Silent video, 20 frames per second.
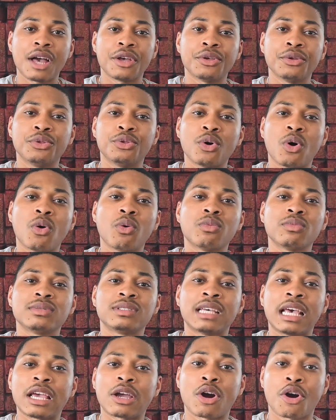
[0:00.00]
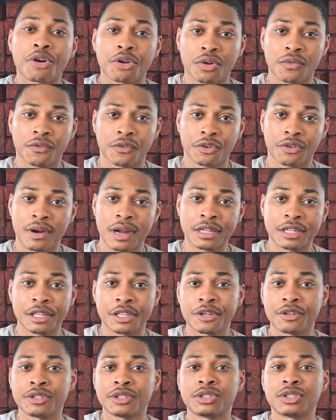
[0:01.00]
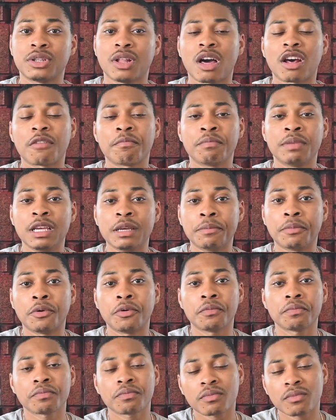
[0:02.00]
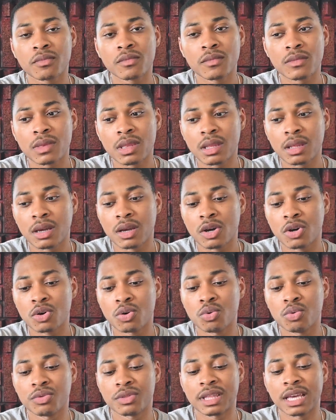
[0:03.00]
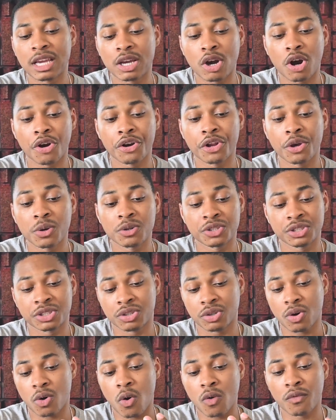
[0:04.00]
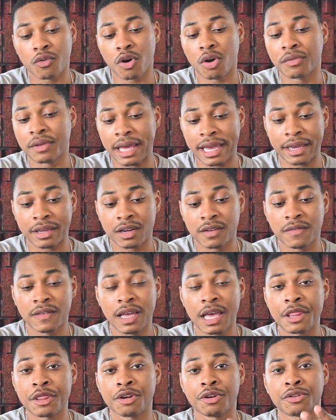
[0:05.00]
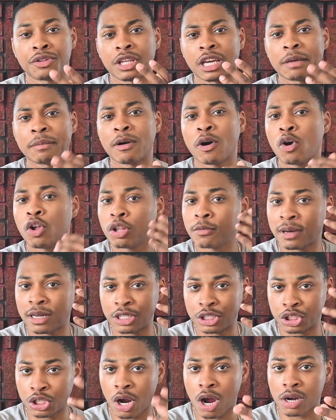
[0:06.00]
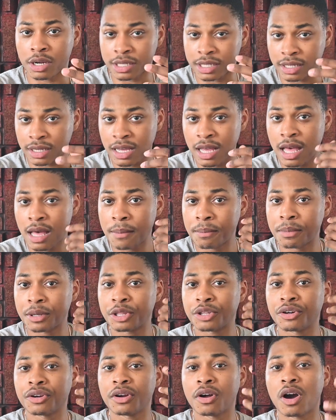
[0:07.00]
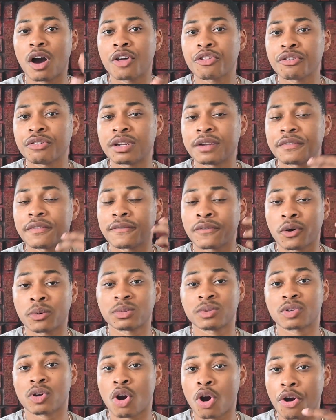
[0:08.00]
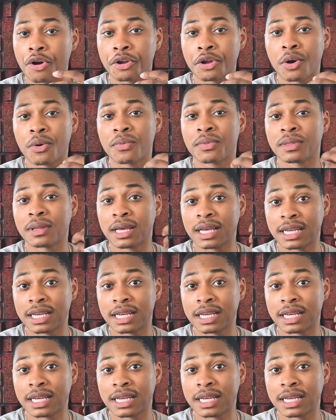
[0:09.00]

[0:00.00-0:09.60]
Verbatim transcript: you don't take cardio for granted. There's a lot of people who think cardio is just overall negative and they're thinking about only about jogging. But there are other different forms of cardio